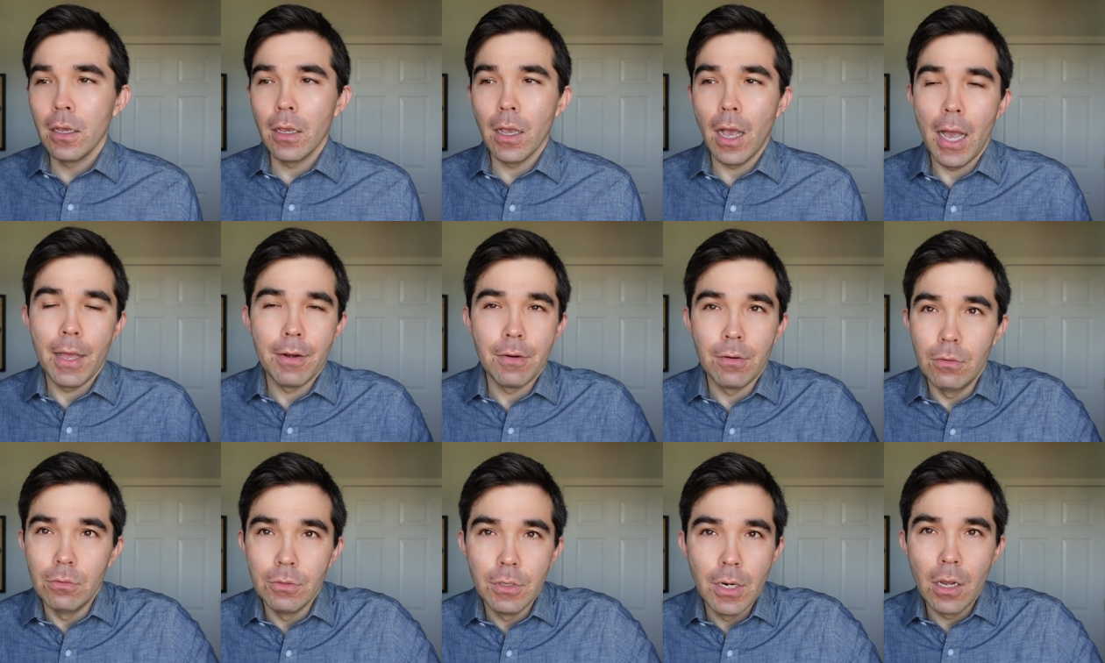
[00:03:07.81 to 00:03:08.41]
I
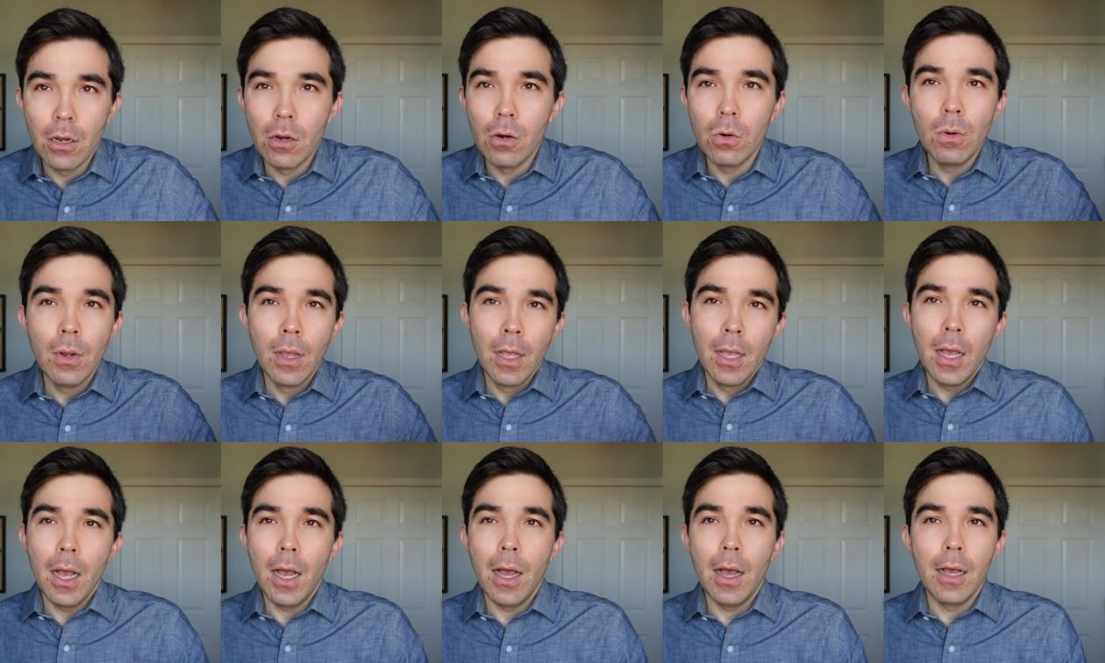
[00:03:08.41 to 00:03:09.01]
don't know,
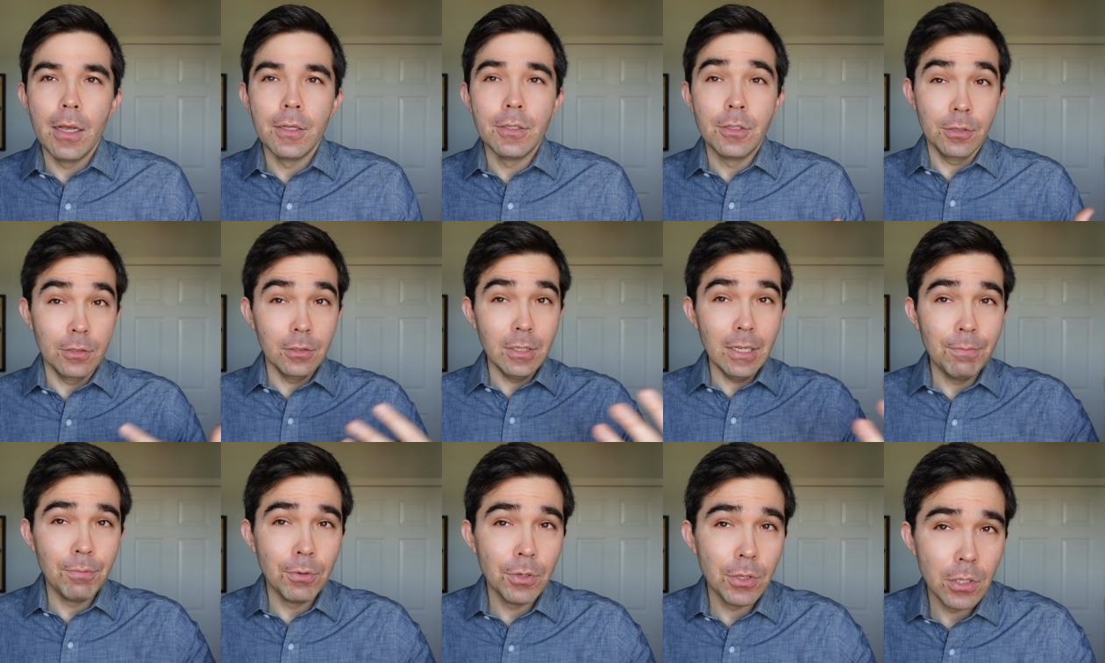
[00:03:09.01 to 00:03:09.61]
uh,
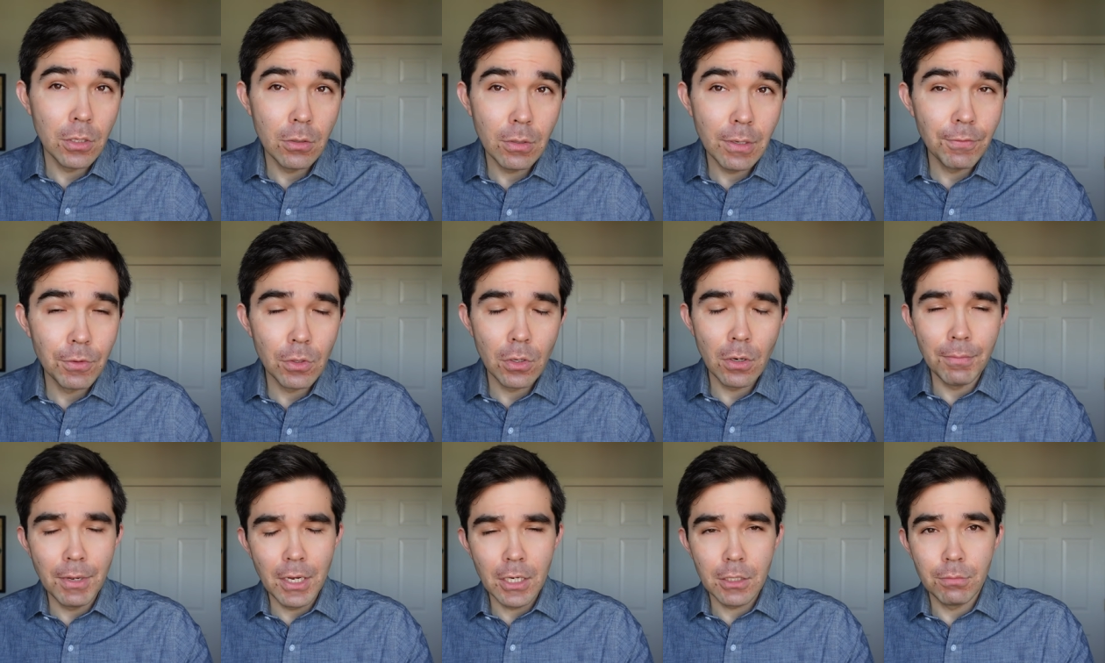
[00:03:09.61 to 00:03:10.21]
sleep with you even
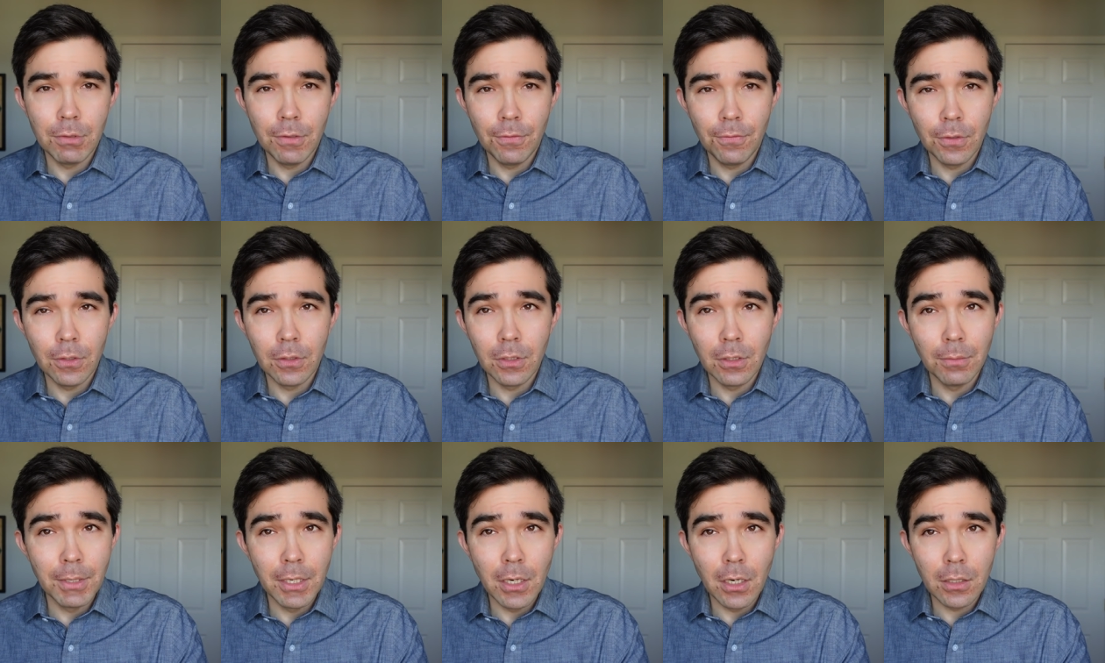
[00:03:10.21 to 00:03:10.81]
though it makes me feel a
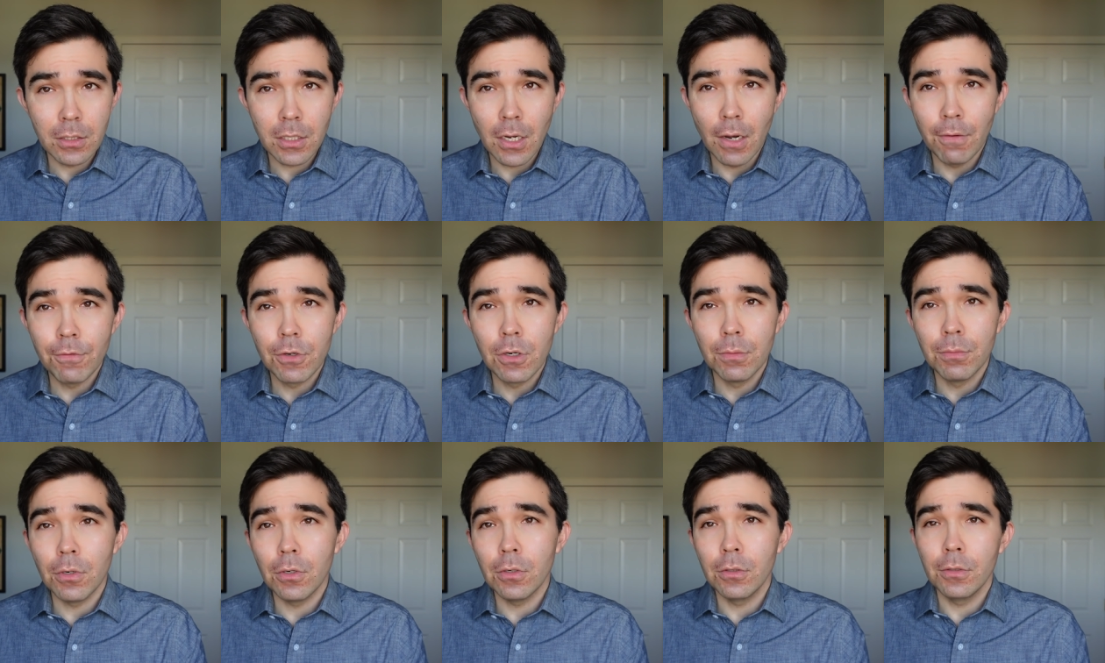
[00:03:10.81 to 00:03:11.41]
little bit
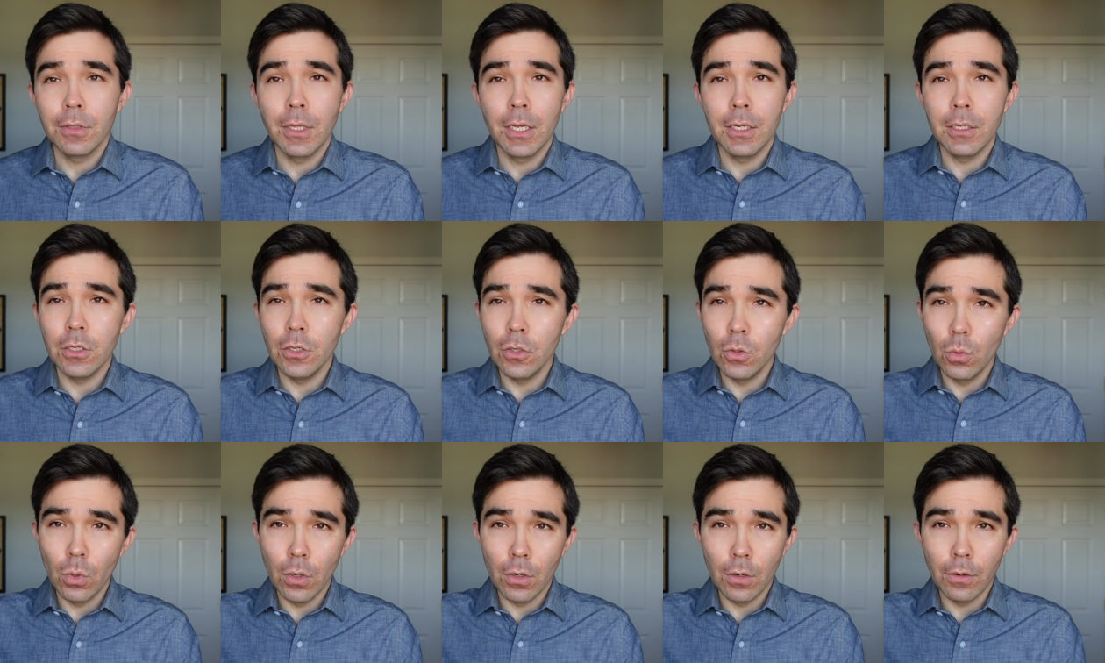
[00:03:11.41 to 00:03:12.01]
uncomfortable, then
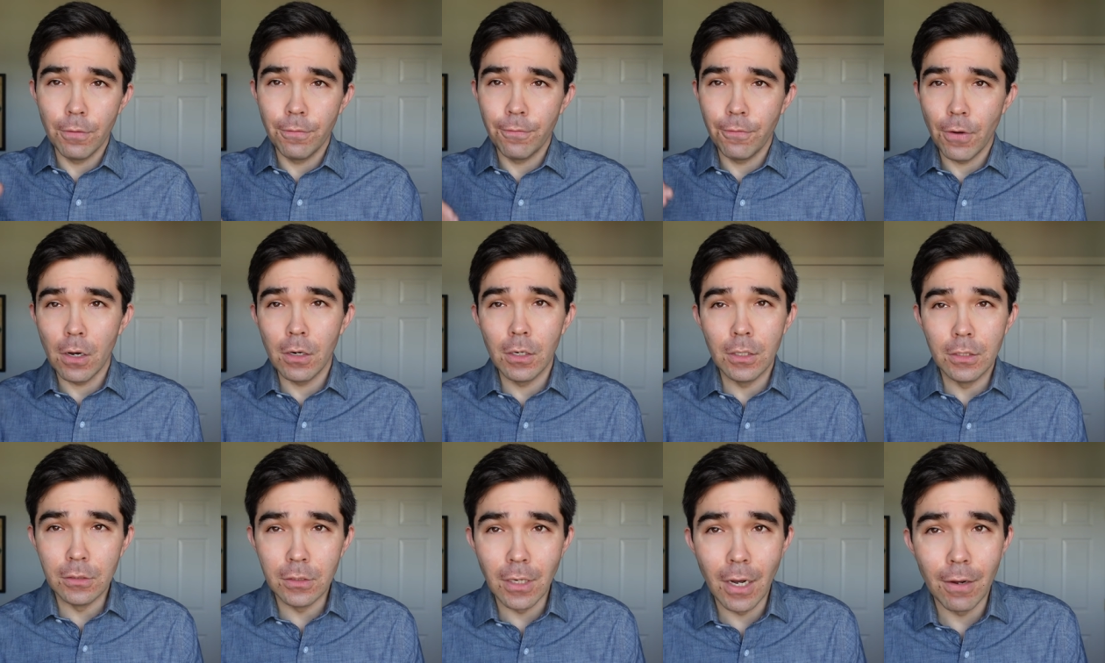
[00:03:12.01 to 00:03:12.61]
you will
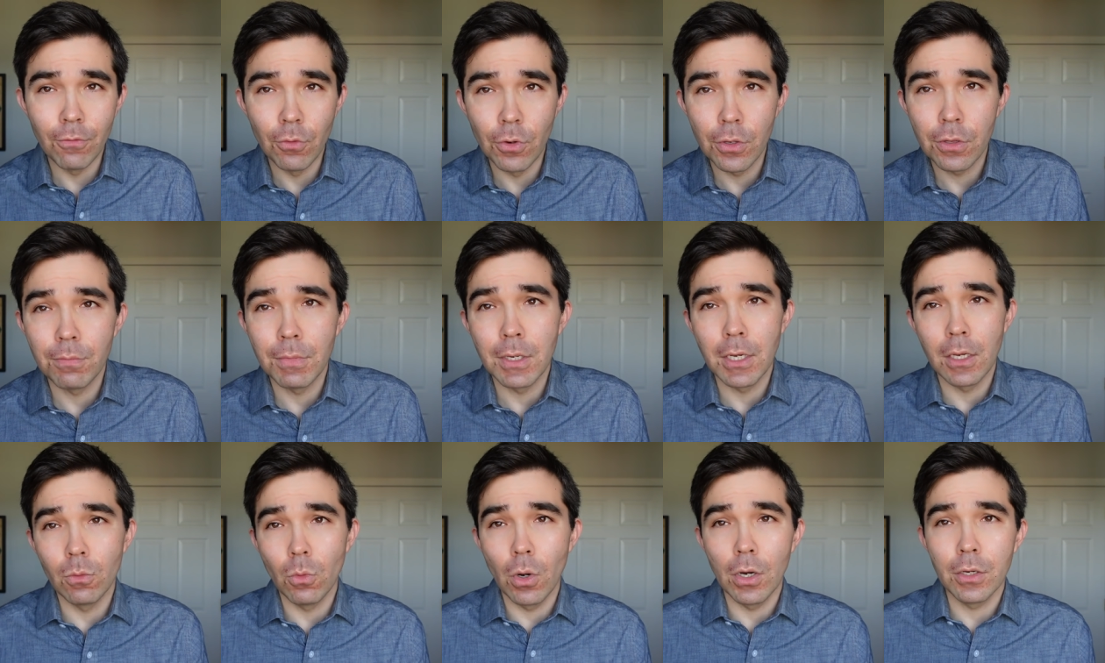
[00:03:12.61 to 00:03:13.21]
fall in love with
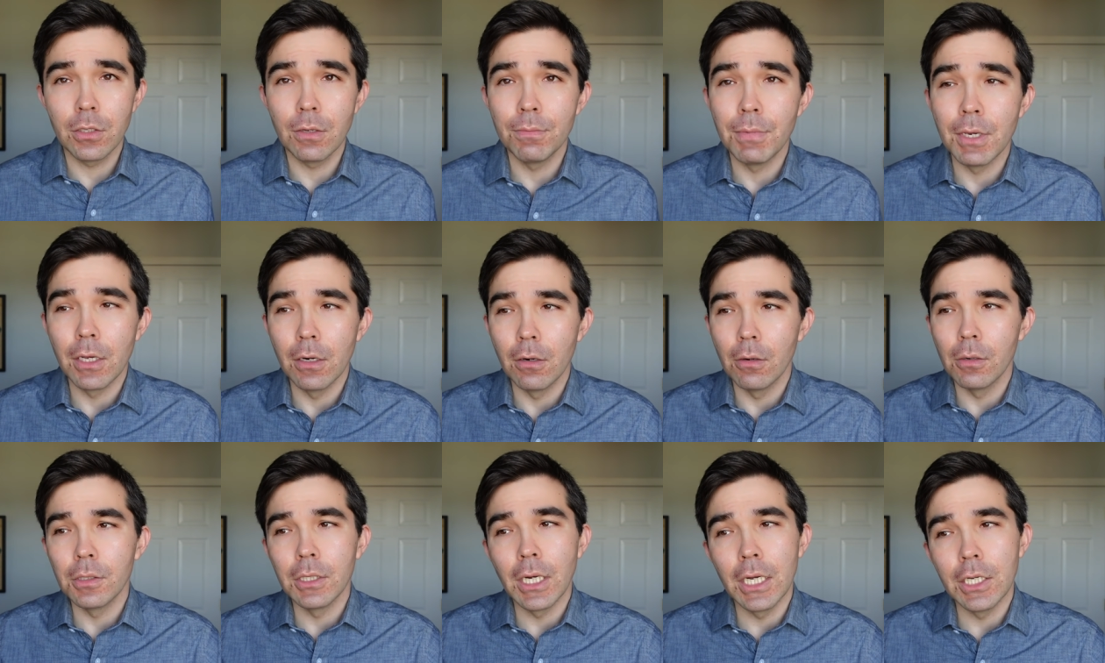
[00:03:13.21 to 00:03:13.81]
me and want to be in
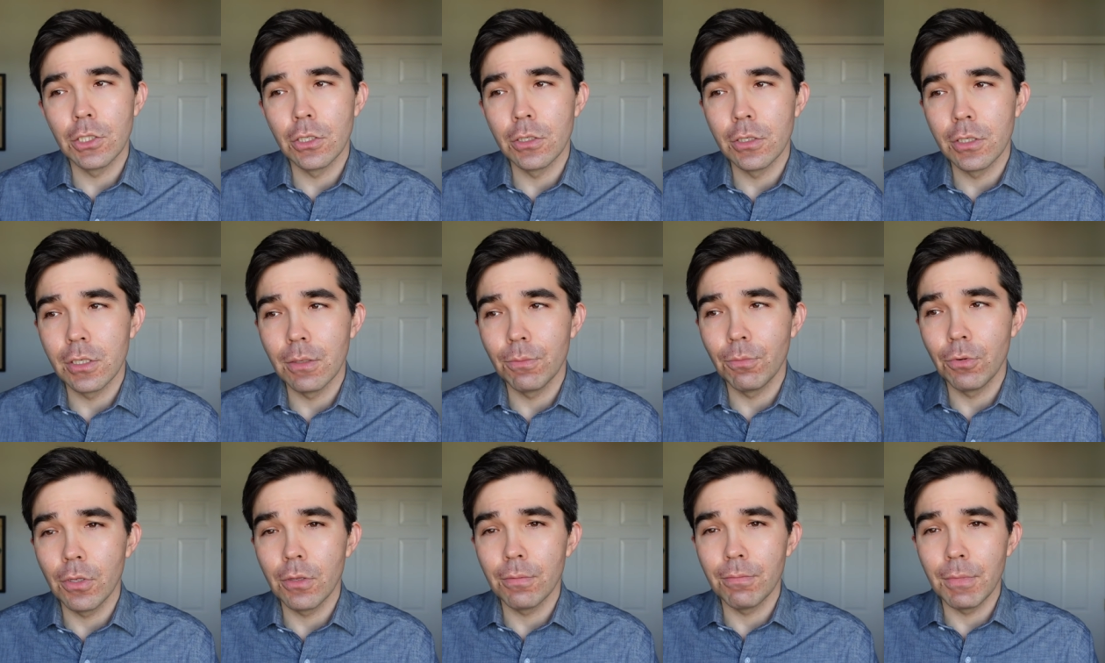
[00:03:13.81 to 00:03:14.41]
a
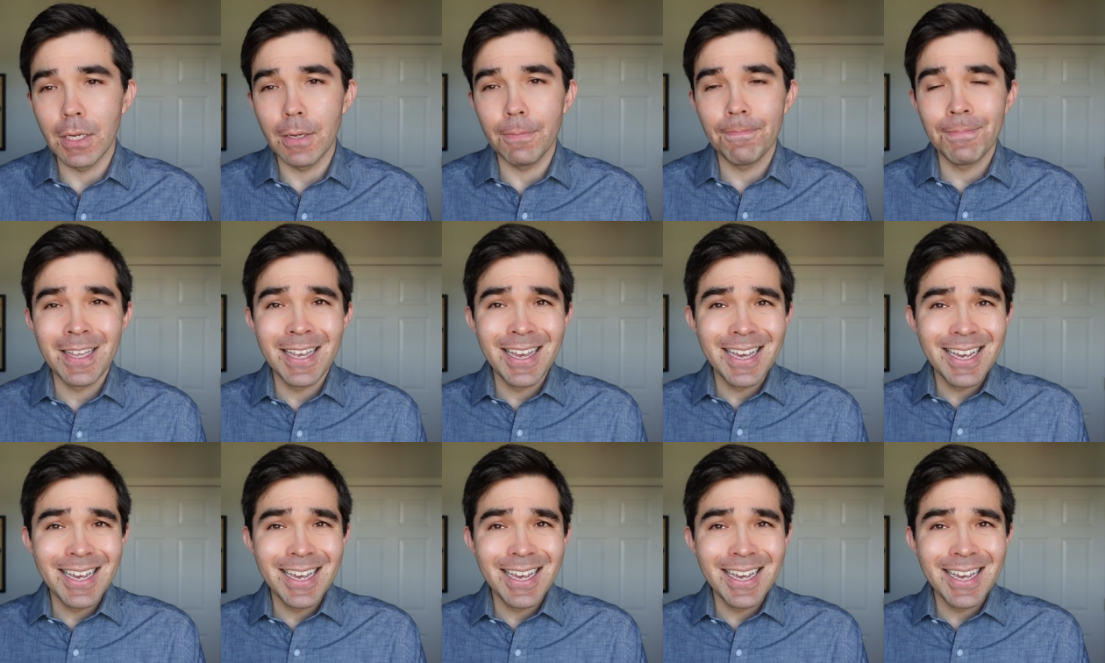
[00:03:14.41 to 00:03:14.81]
relationship with me.